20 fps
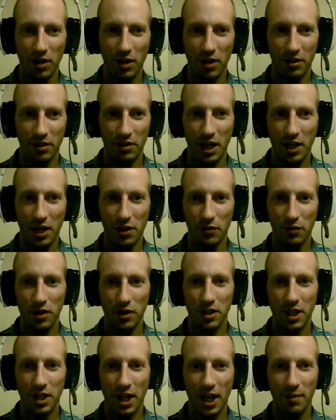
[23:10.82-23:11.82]
Rick, and thanks for
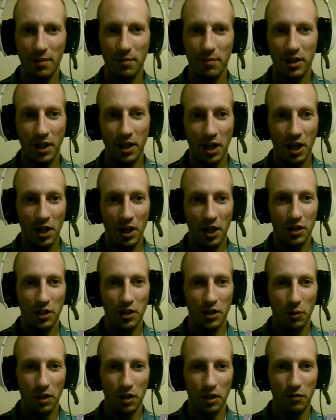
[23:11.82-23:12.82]
your time. And
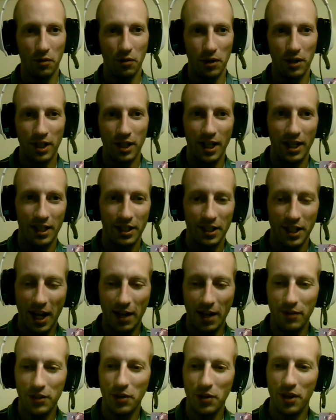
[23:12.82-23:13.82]
we look forward to
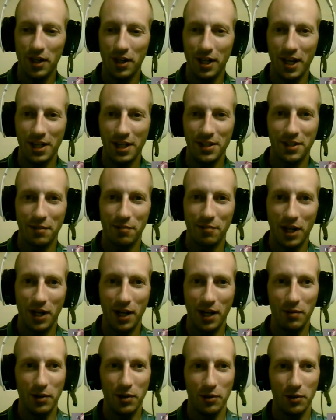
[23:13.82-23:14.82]
having you on again
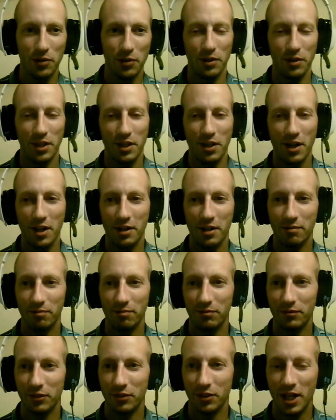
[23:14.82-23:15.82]
sometime. It was a really
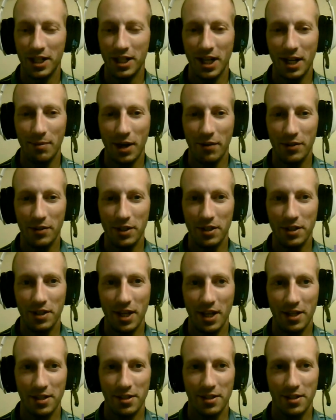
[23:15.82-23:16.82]
great time having you.
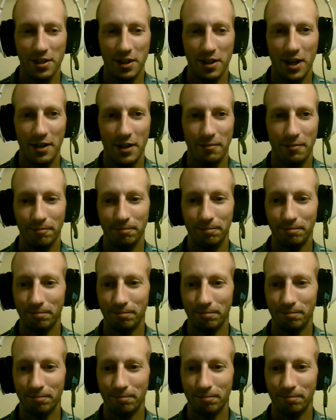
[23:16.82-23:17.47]
Thanks a lot.